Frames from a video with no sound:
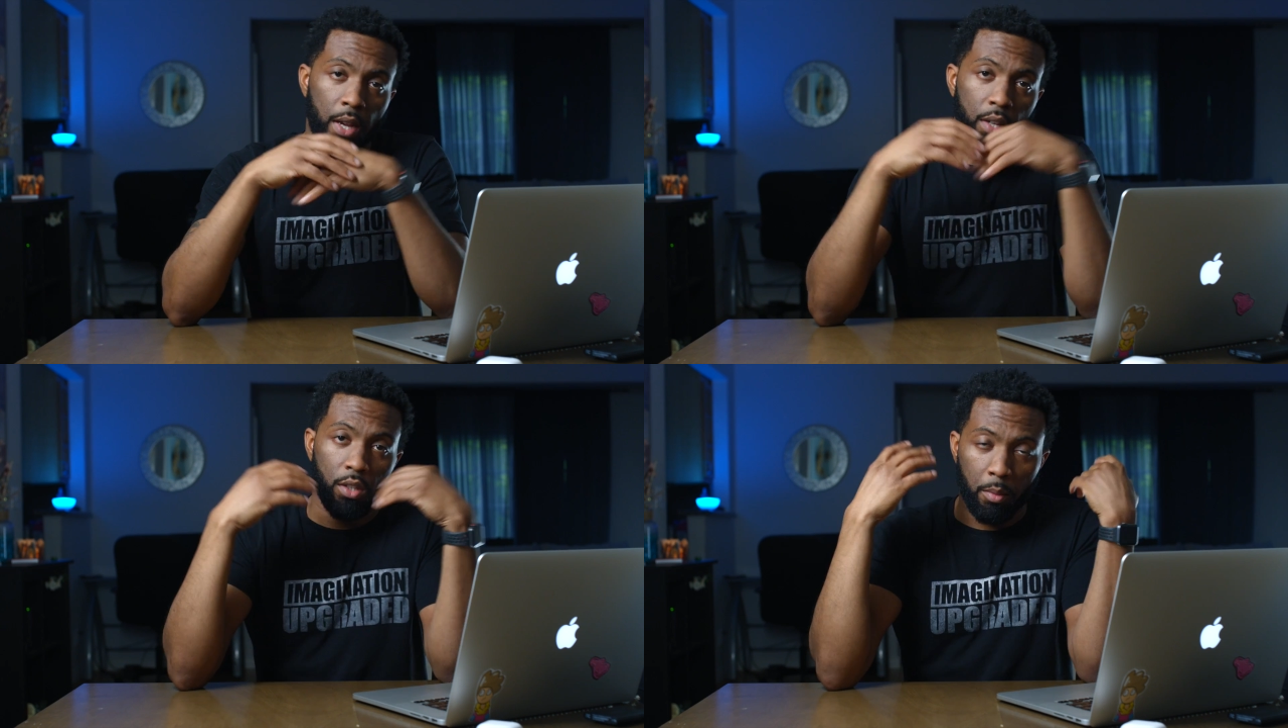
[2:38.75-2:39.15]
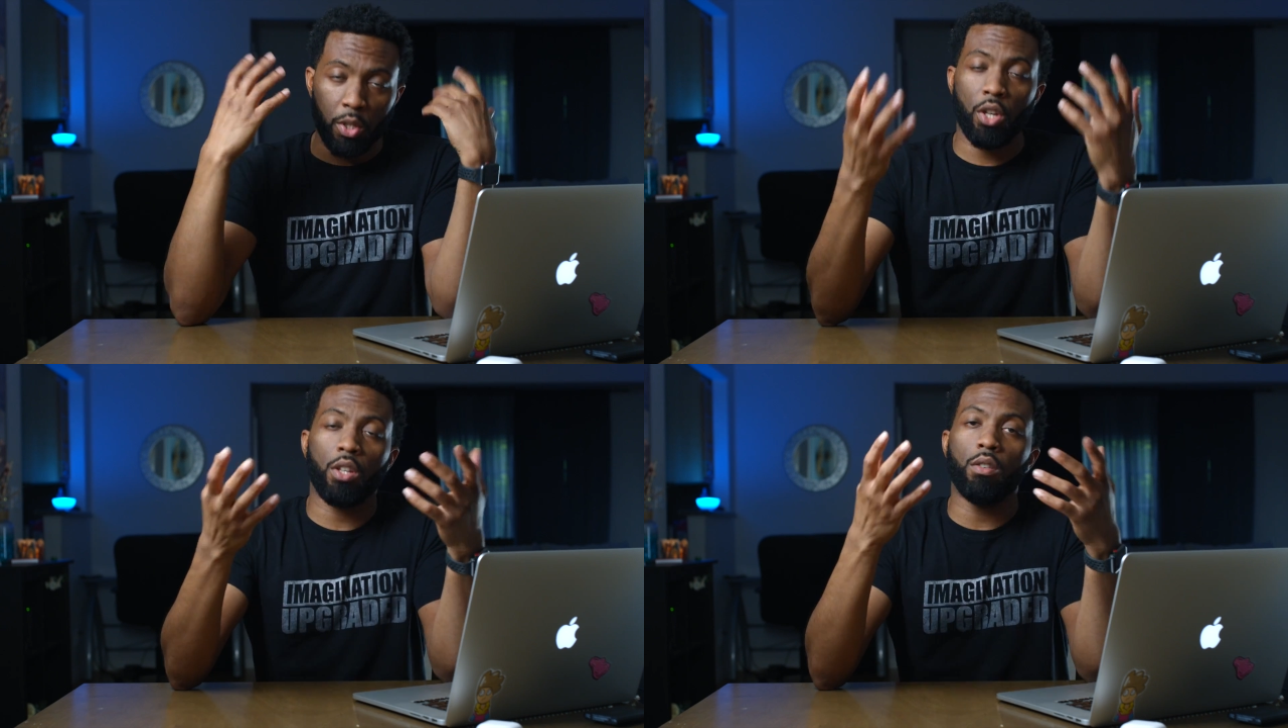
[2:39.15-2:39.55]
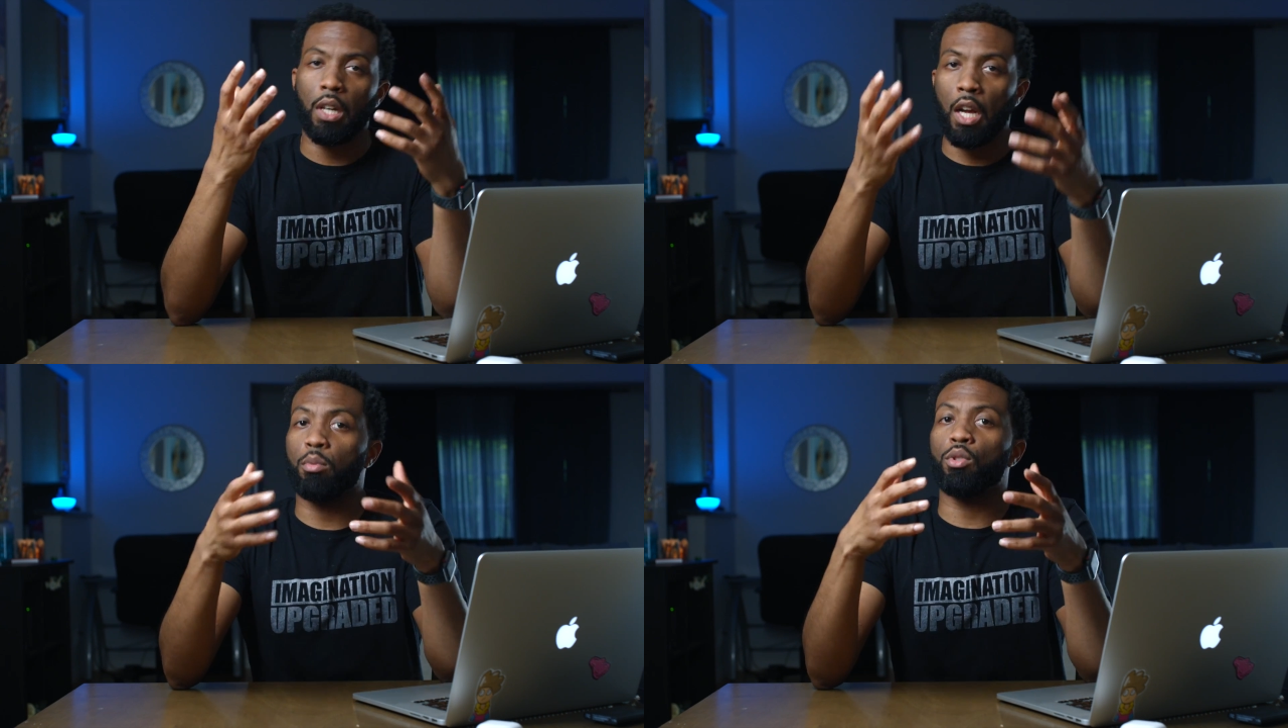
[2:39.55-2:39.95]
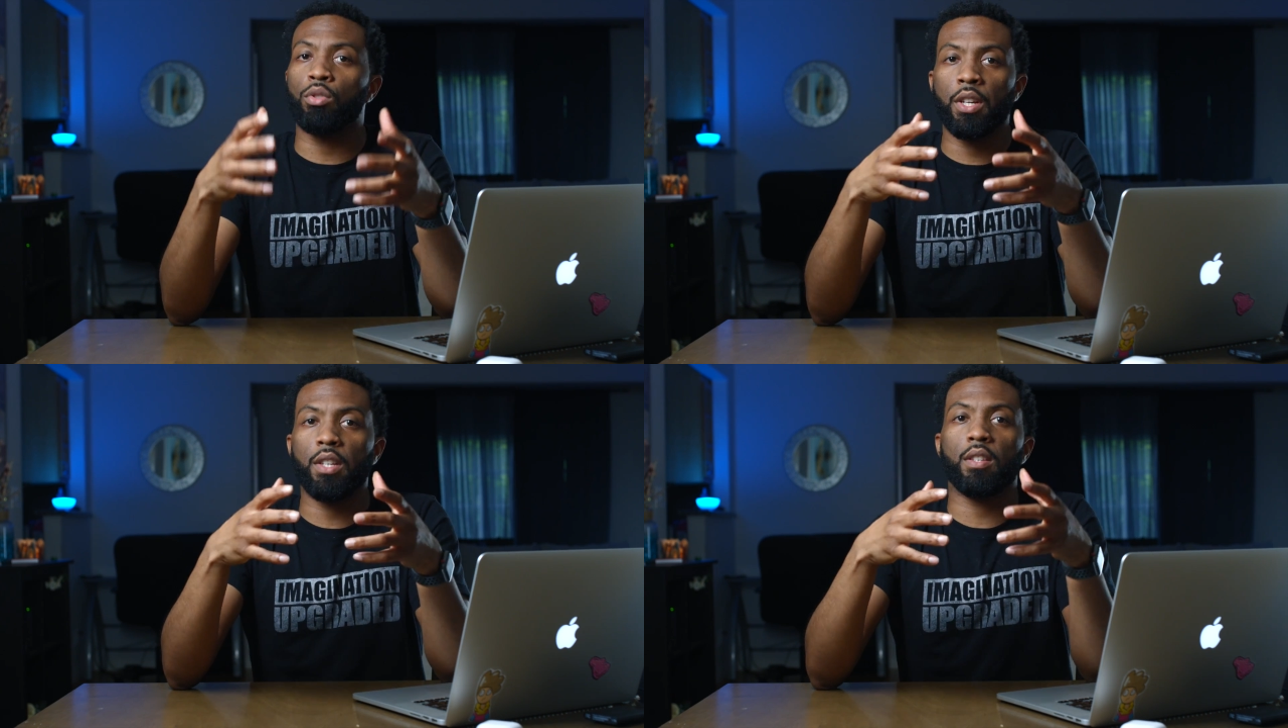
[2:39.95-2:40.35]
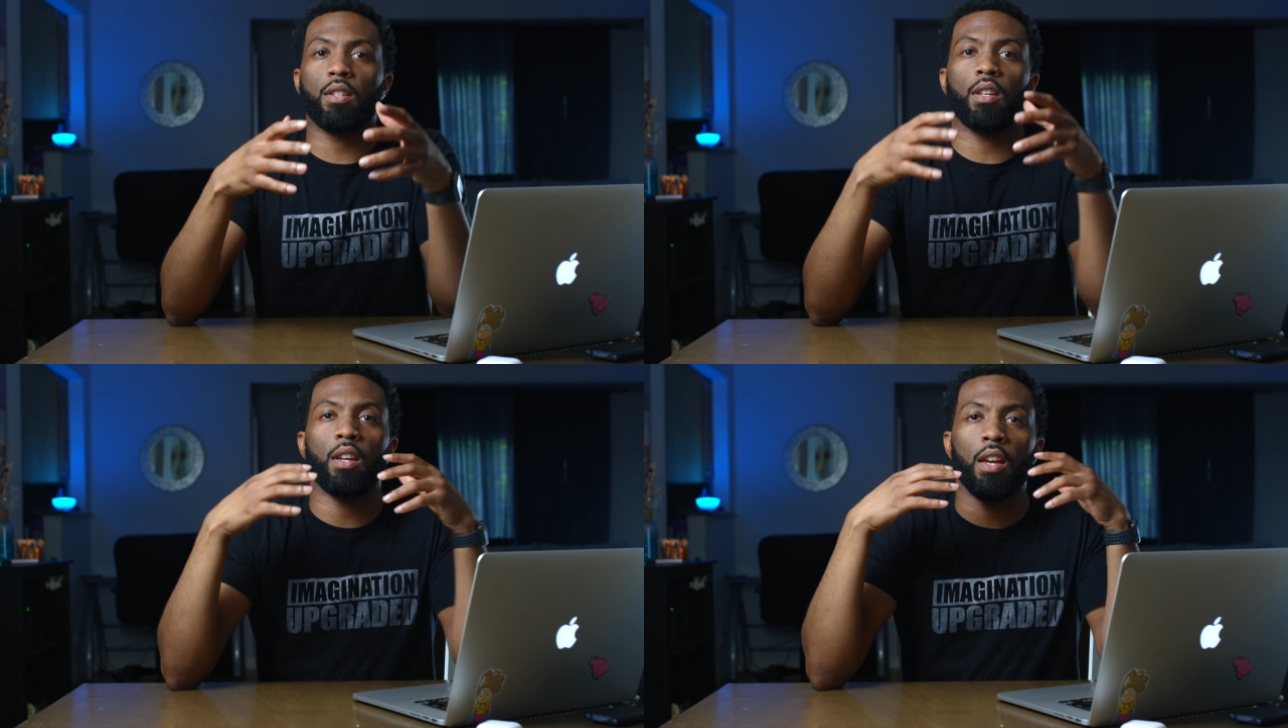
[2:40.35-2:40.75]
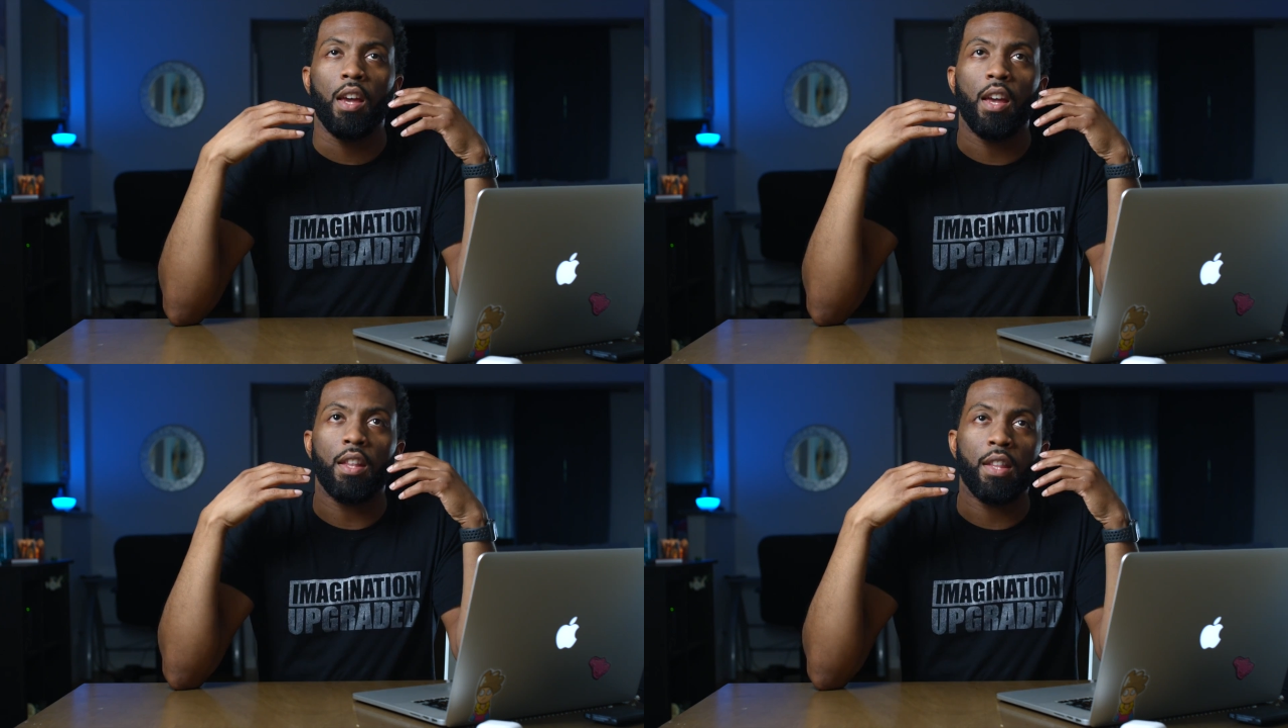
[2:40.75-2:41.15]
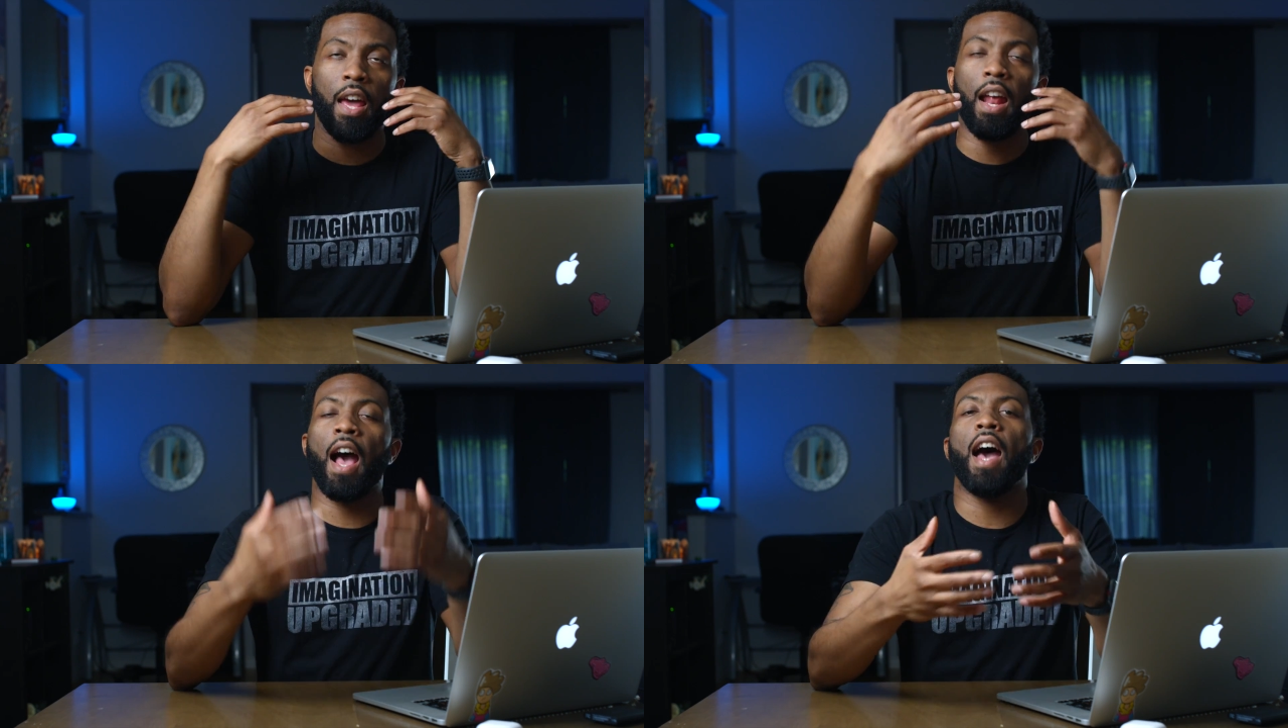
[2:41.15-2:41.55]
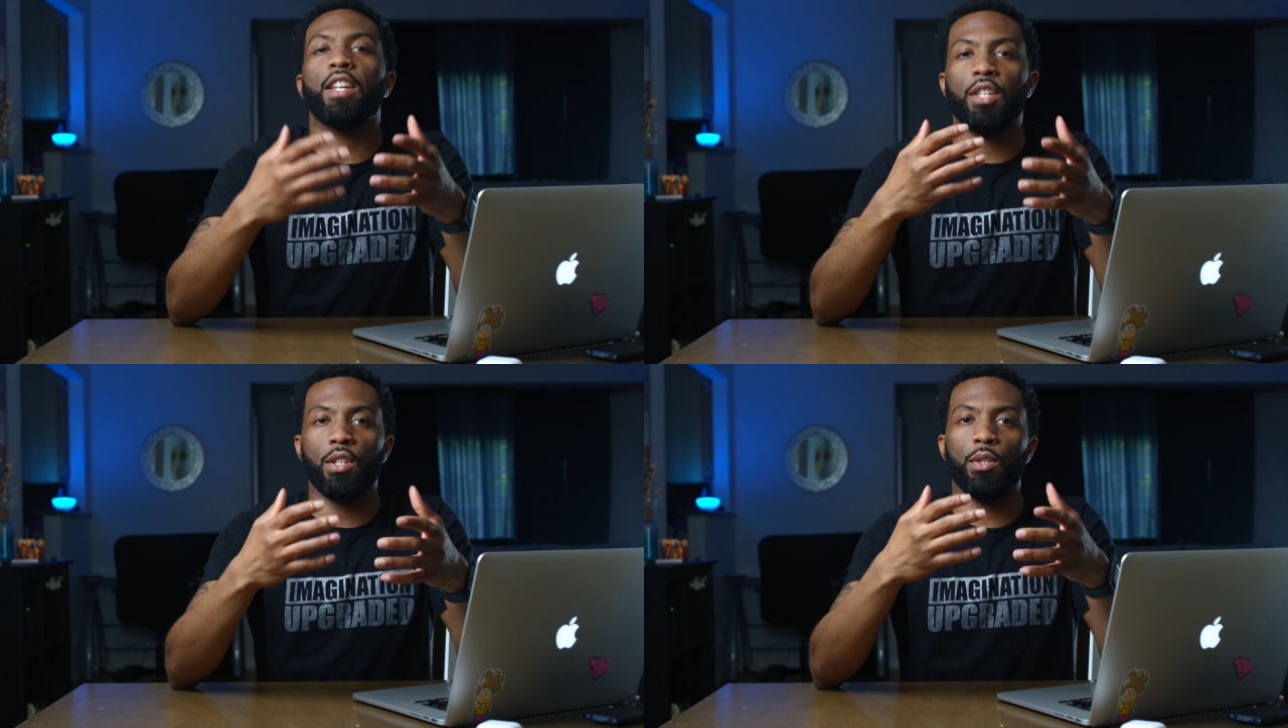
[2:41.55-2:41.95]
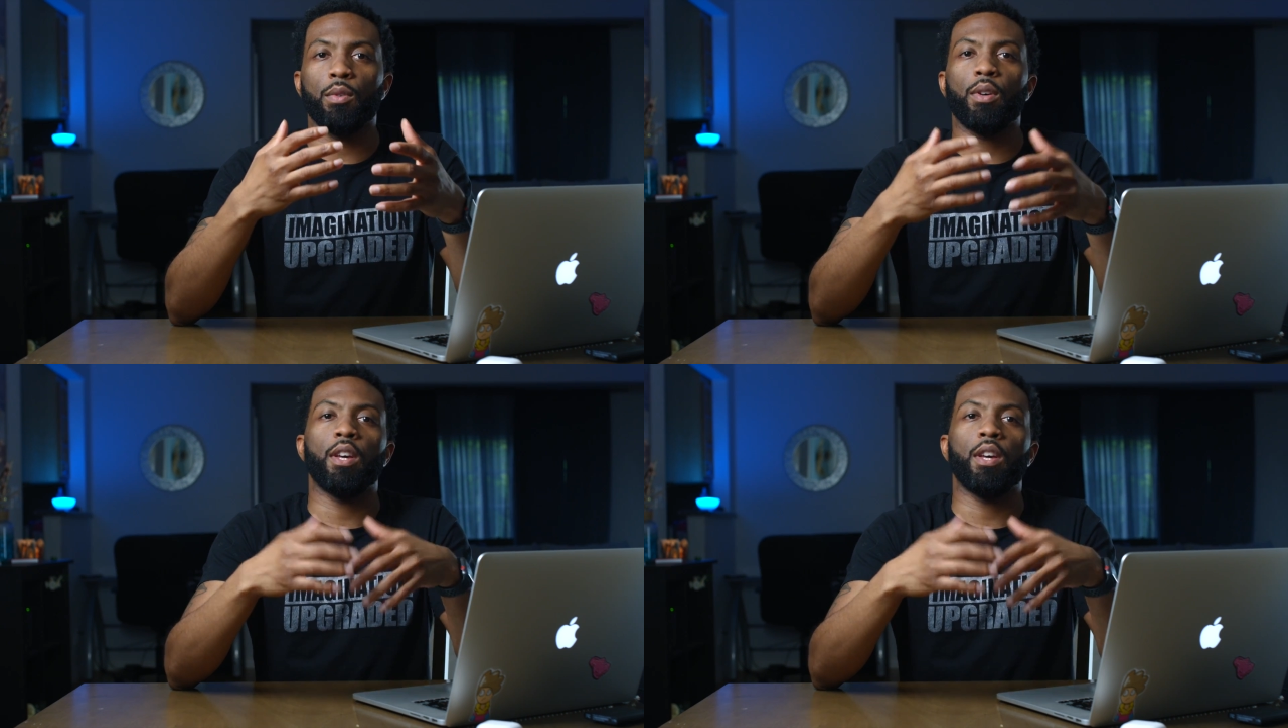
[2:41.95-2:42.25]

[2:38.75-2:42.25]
So I'm going to show you a couple tricks that I do